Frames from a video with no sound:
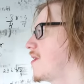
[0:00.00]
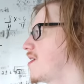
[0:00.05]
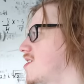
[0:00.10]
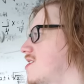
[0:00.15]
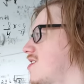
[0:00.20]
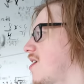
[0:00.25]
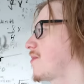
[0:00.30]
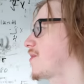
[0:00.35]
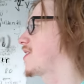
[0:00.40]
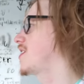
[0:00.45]
man,
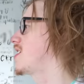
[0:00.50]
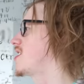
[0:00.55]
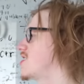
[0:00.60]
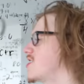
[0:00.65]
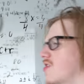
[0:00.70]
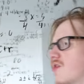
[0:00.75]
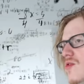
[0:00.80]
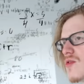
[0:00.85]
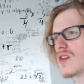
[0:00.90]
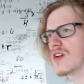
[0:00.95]
something to
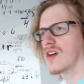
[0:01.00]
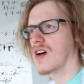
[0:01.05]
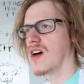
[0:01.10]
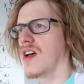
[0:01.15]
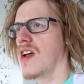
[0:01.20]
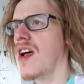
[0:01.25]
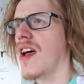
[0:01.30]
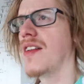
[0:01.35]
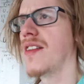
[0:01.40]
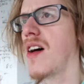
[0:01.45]
do.
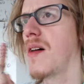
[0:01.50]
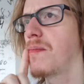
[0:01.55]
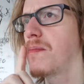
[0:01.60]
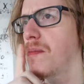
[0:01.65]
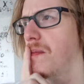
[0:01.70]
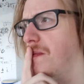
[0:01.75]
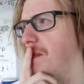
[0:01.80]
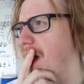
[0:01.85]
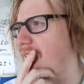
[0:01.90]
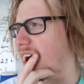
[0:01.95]
Uh,
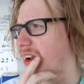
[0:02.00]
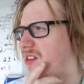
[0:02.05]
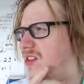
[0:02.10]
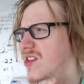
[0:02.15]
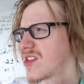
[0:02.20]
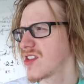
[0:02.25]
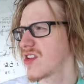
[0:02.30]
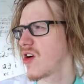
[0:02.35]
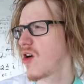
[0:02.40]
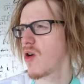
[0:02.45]
not
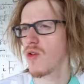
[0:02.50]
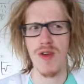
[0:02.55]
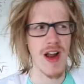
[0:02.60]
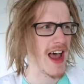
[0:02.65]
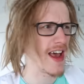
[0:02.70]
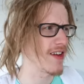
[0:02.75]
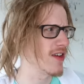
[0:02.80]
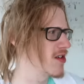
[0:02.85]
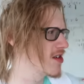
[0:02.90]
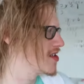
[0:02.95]
bottles, no.
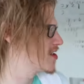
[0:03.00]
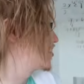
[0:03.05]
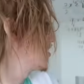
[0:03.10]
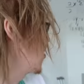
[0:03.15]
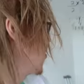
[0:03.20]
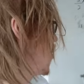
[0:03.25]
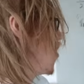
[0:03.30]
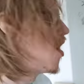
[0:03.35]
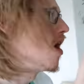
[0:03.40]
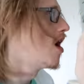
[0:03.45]
Better think of